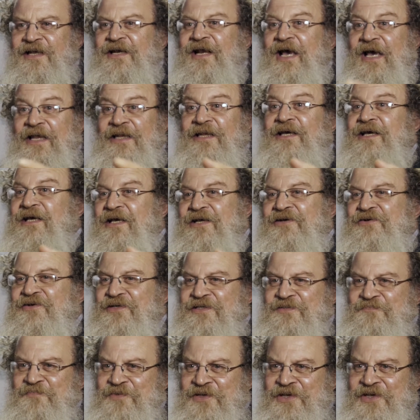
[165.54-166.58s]
and other
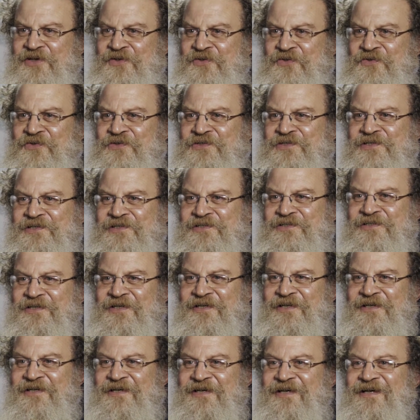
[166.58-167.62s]
countries being users.
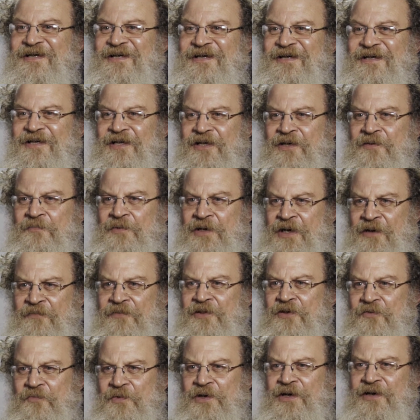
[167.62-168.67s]
And I
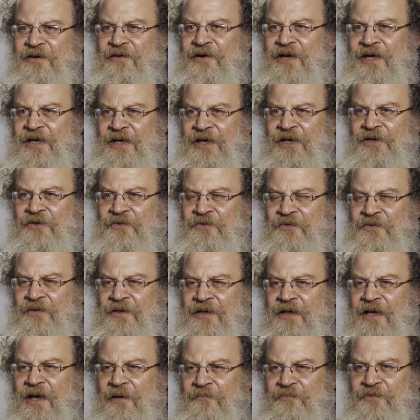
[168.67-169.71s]
think we really need to
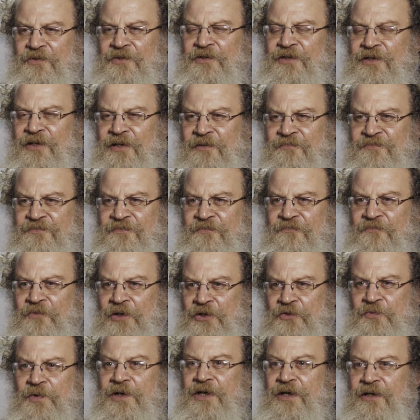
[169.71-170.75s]
come to terms with
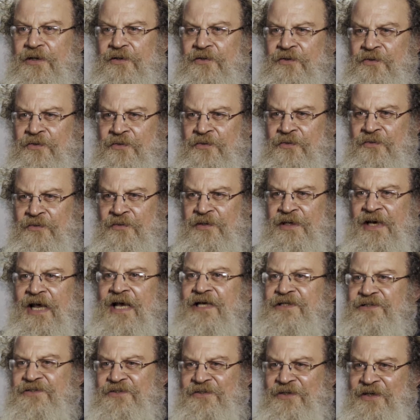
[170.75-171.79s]
what we can do
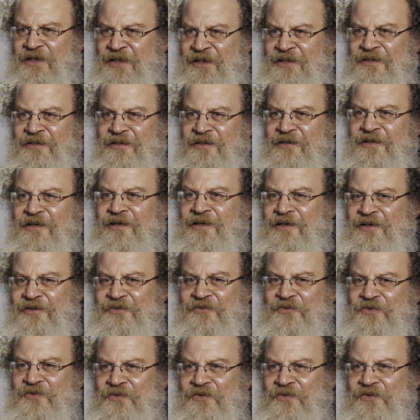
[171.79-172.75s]
nationally to